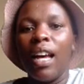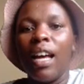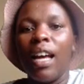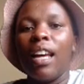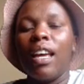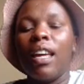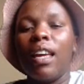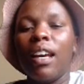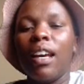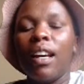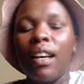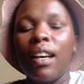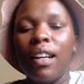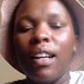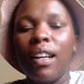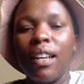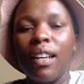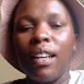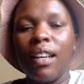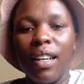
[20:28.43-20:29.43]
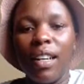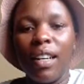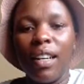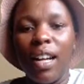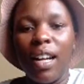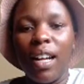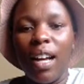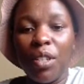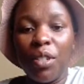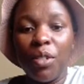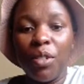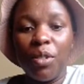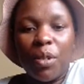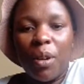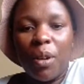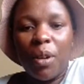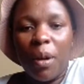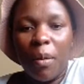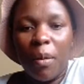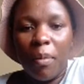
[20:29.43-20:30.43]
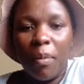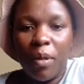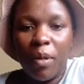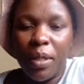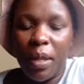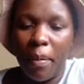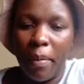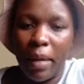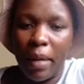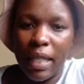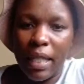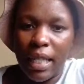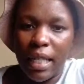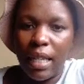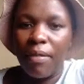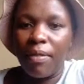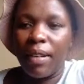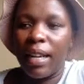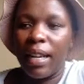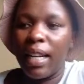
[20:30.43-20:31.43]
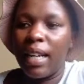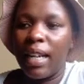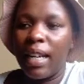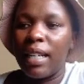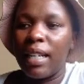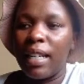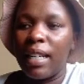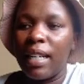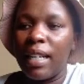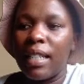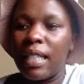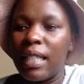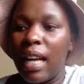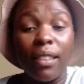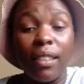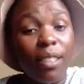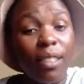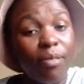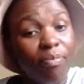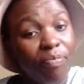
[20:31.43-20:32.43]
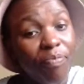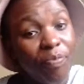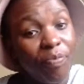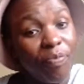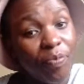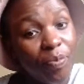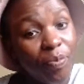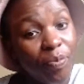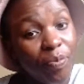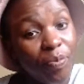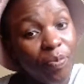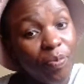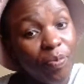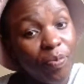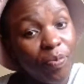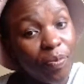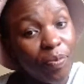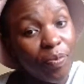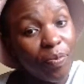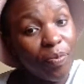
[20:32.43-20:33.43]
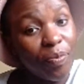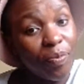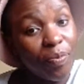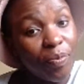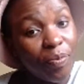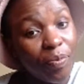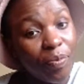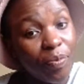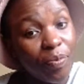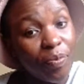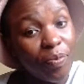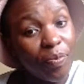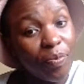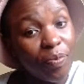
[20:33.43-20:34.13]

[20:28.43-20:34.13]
Yeah, I wanted to talk about emergency funds, and this is a very hard